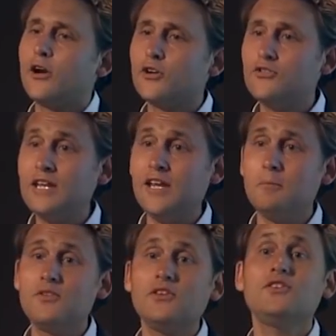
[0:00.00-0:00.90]
But then he
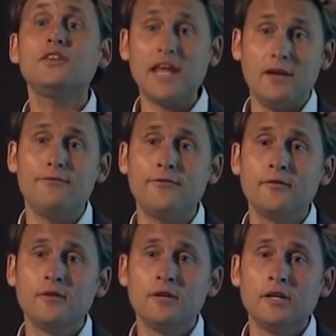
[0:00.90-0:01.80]
went and got a law
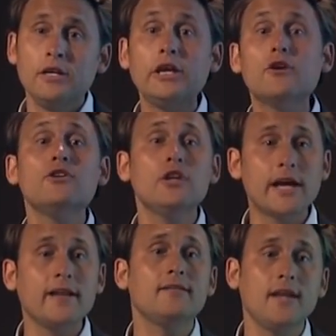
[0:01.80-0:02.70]
degree.
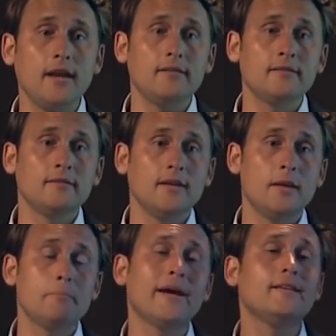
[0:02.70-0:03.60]
And to
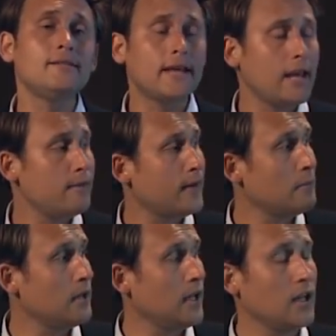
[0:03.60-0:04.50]
cut a long story
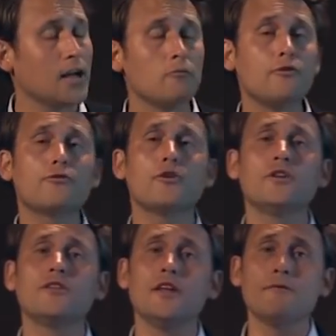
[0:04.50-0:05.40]
short, he's ended up
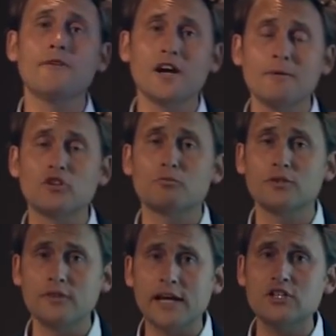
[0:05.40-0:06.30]
in Los
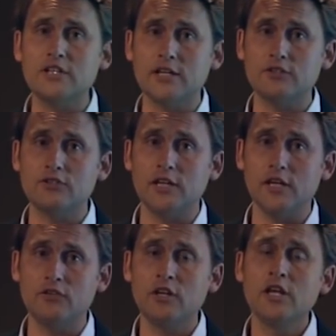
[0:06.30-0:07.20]
Angeles working for a
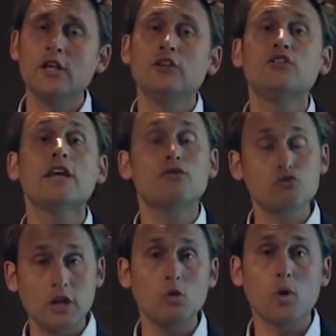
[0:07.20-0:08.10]
tort firm,
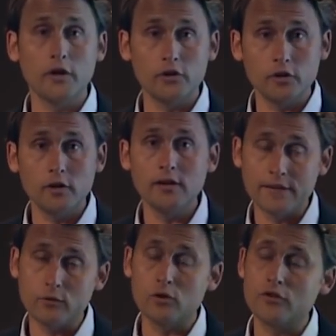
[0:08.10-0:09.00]
tort attorneys.